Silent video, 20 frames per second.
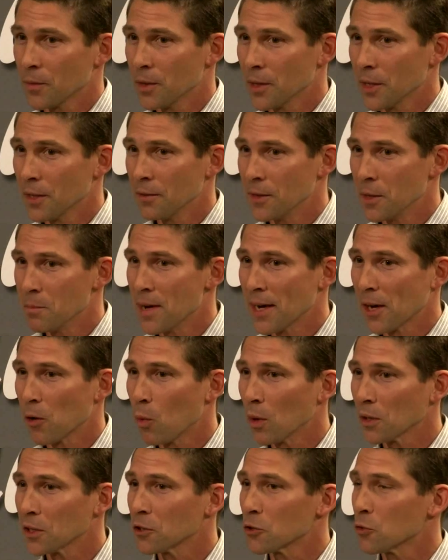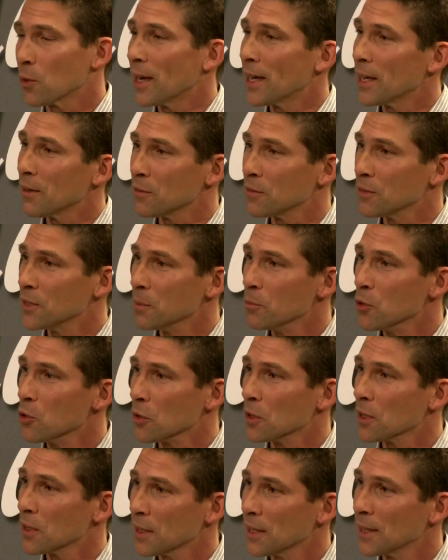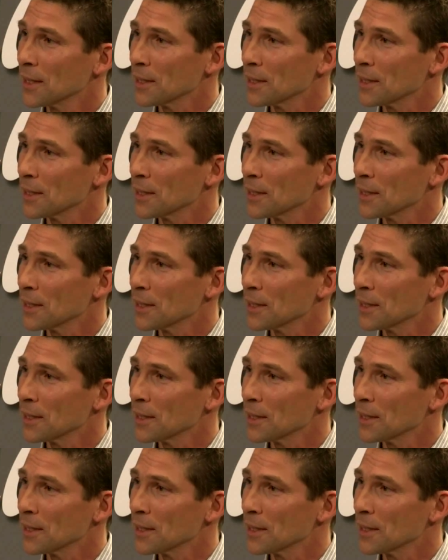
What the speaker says: the bank wanted to have the book